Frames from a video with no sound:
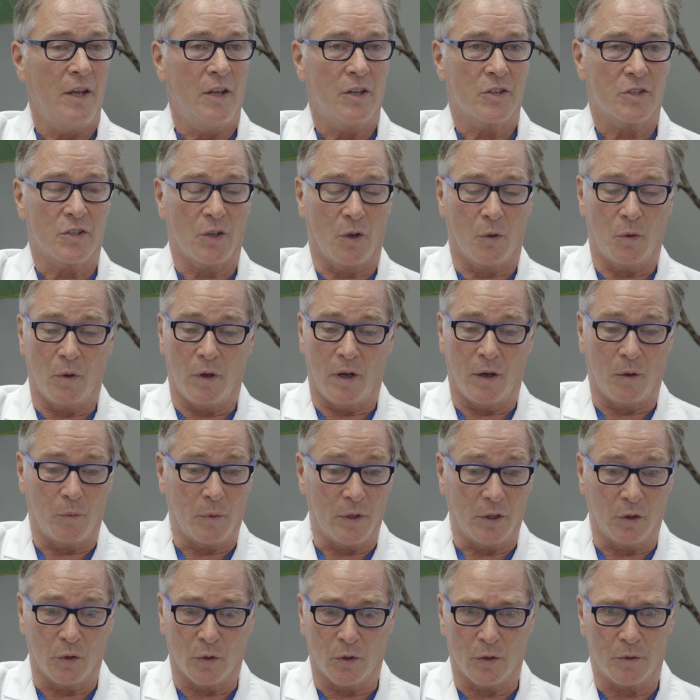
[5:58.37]
So uh,
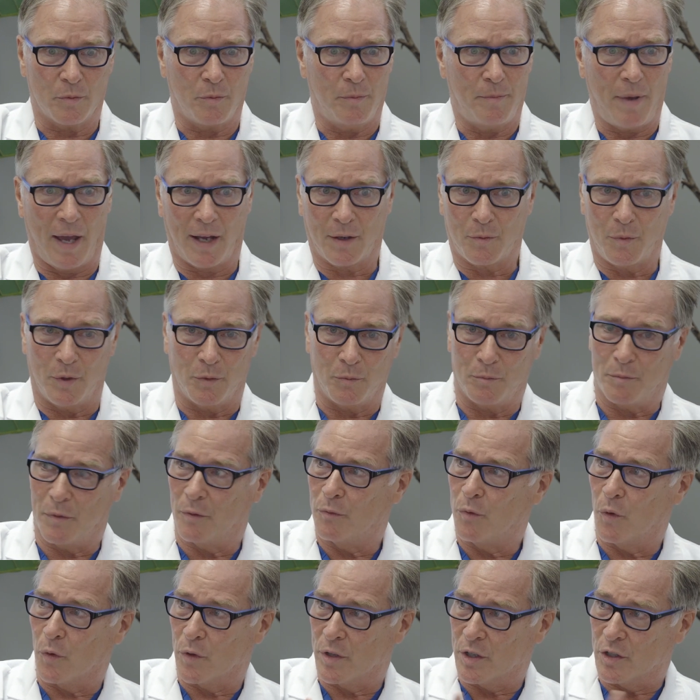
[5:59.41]
we learned back when
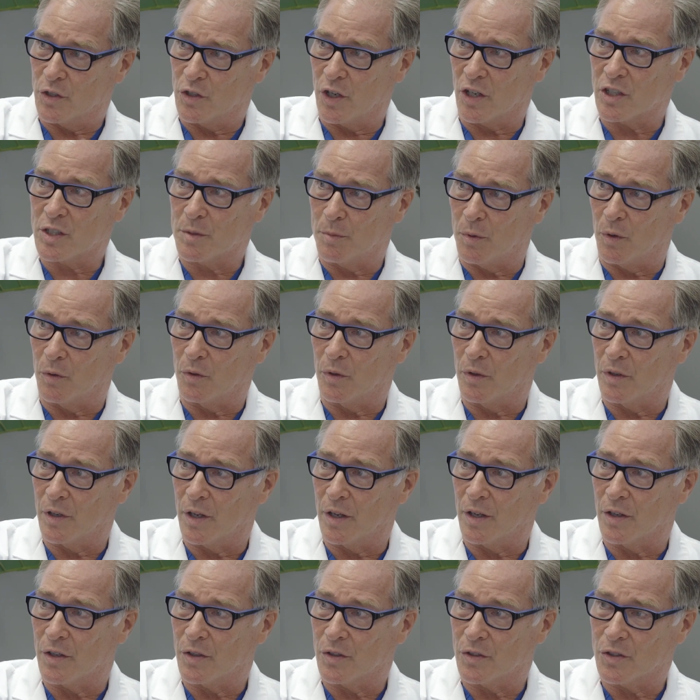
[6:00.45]
before the adjustable
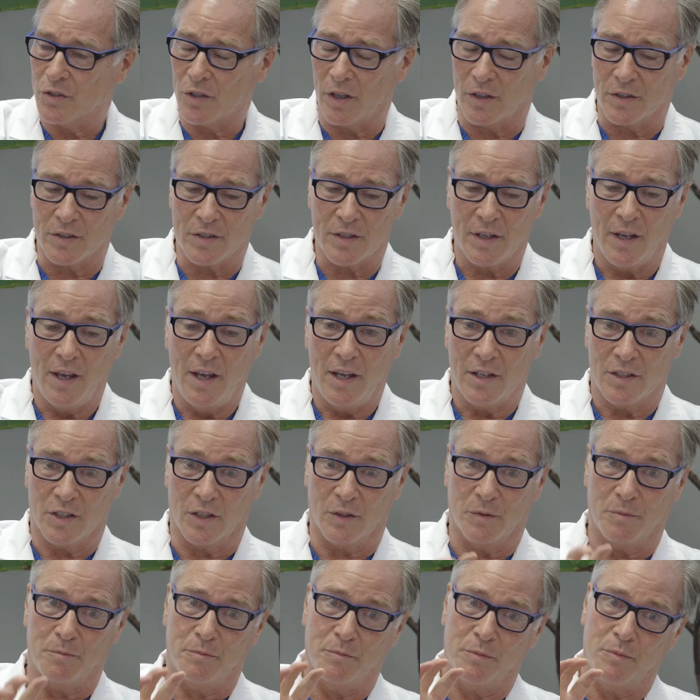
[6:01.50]
uh, shunts
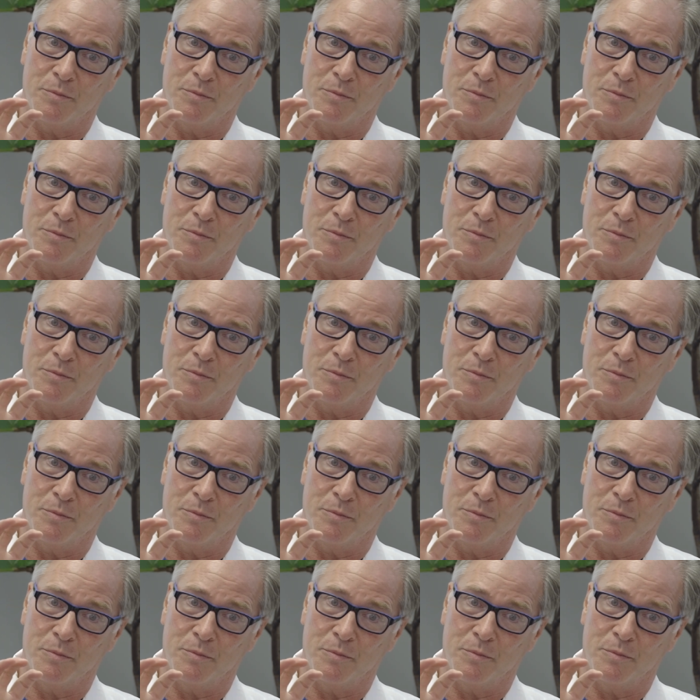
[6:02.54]
to